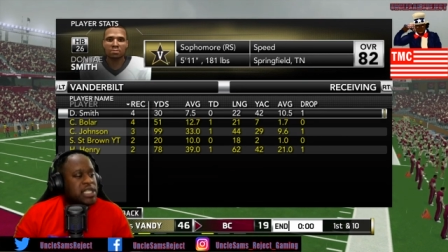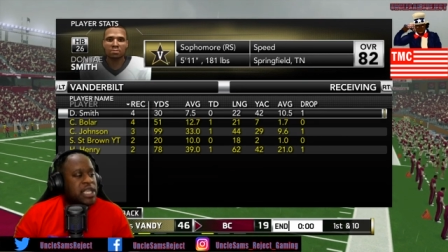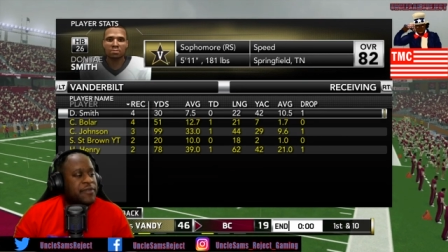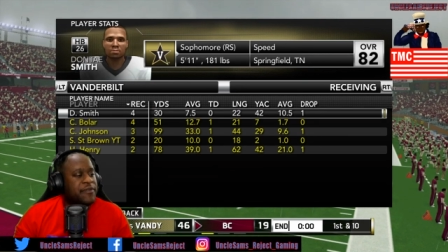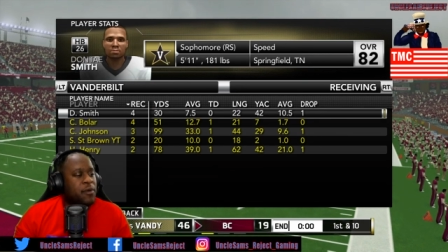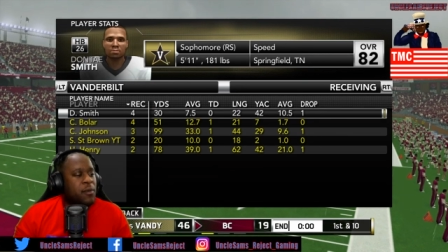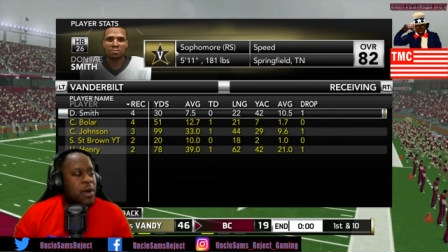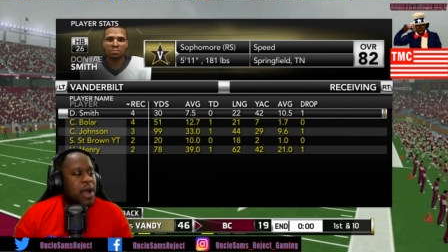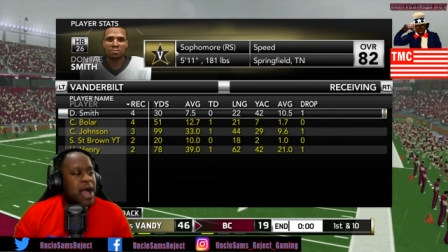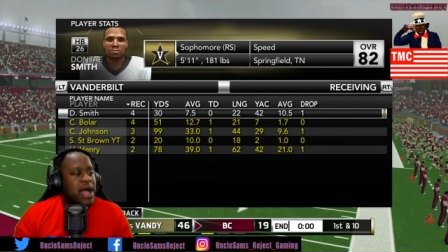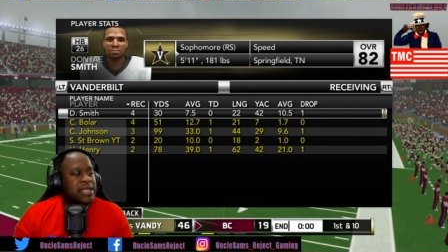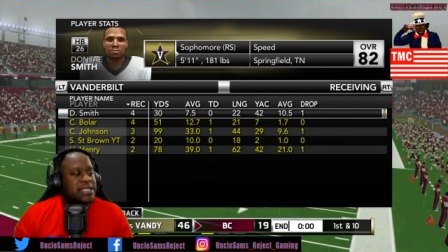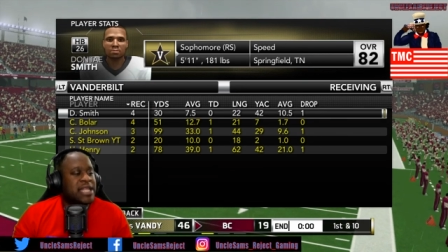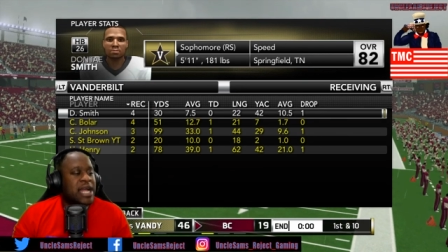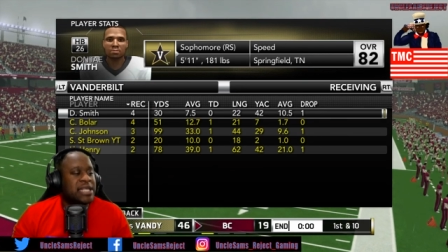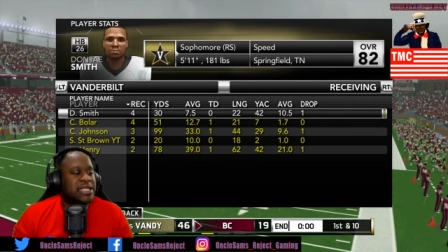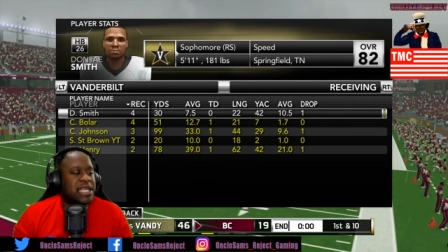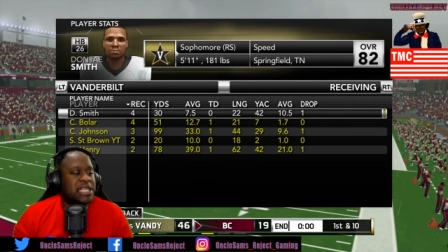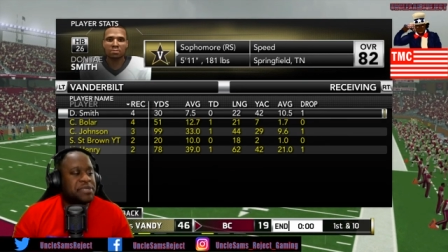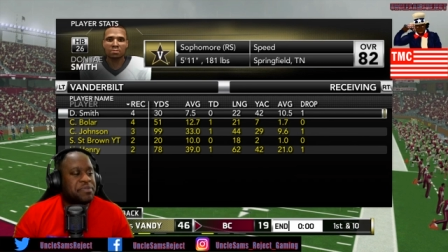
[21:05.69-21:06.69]
Receiving
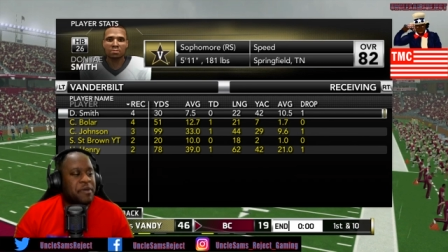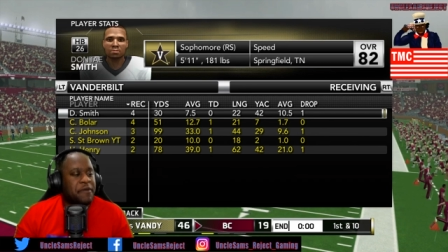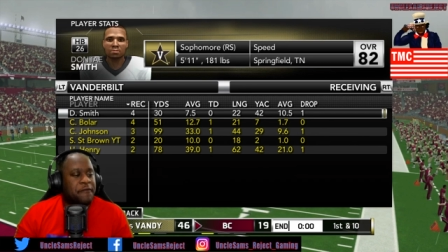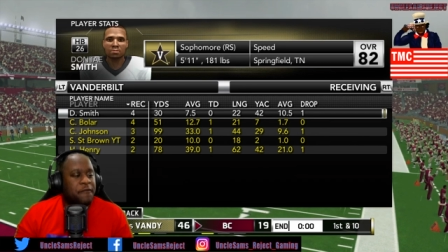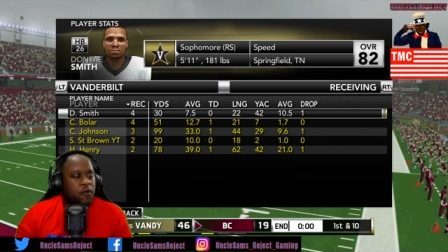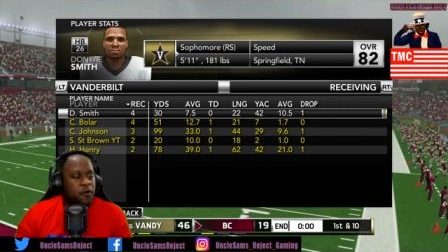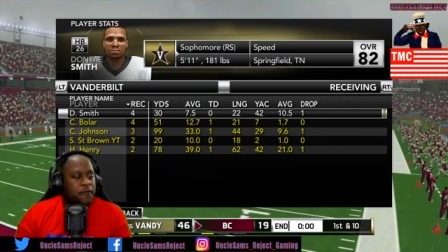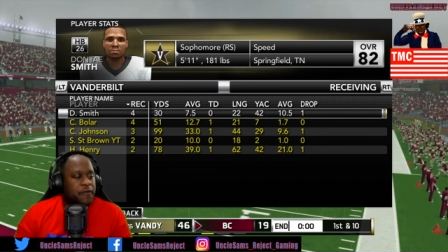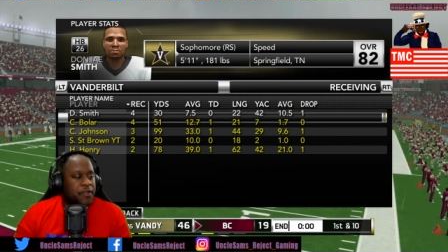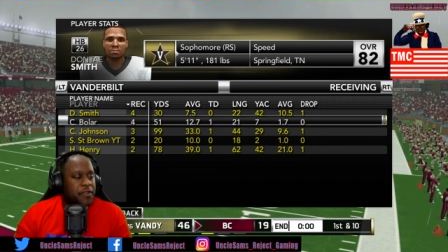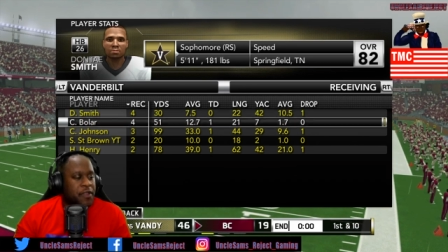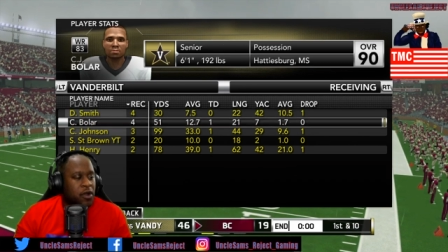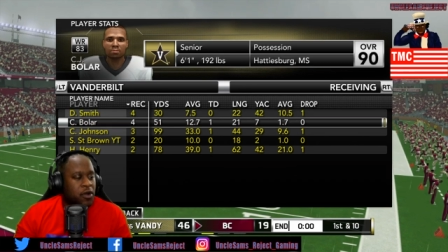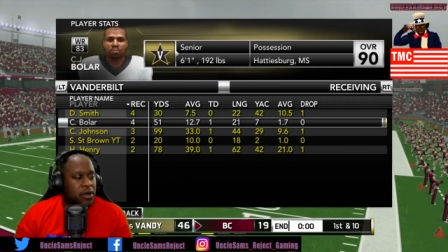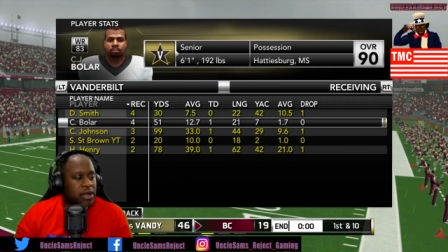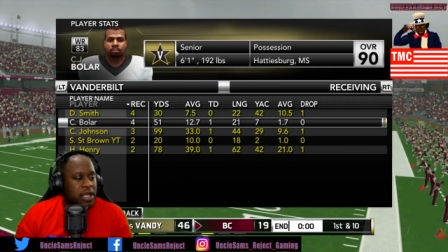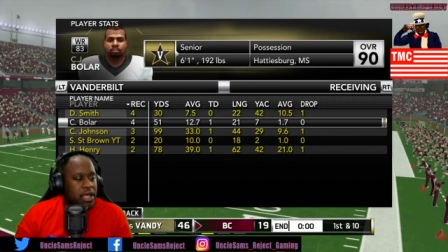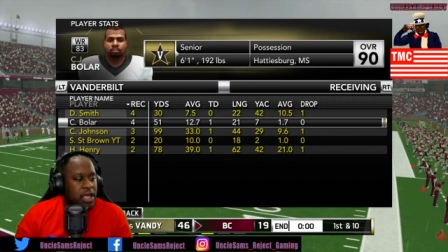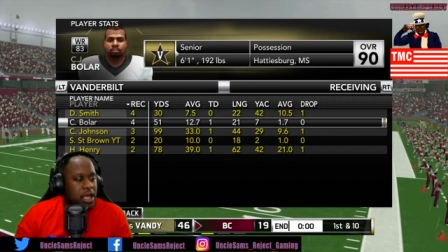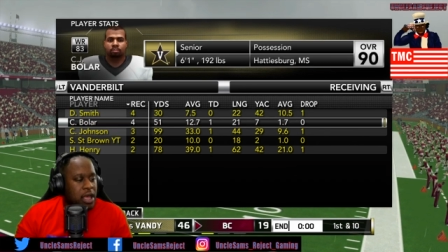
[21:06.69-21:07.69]
wise, Dante Smith 4 for
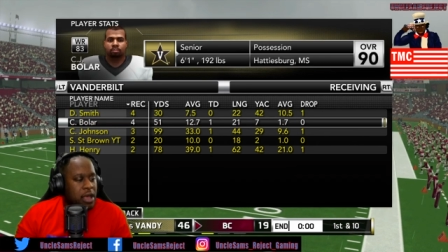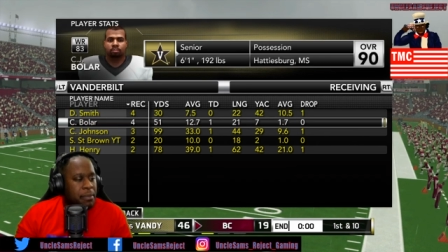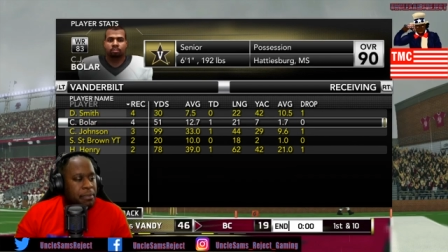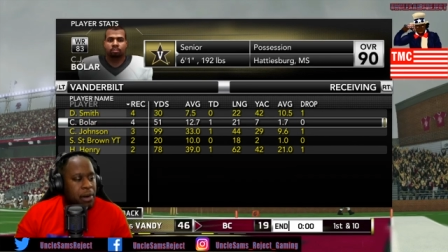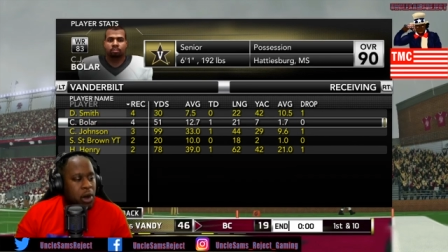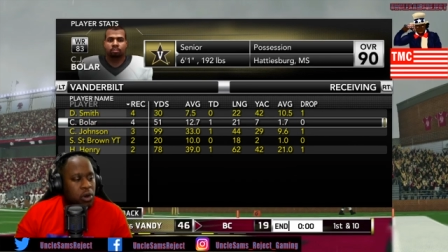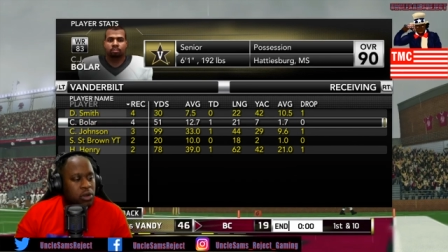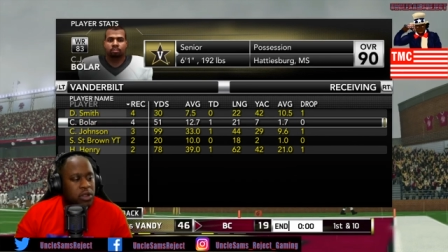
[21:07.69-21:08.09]
30,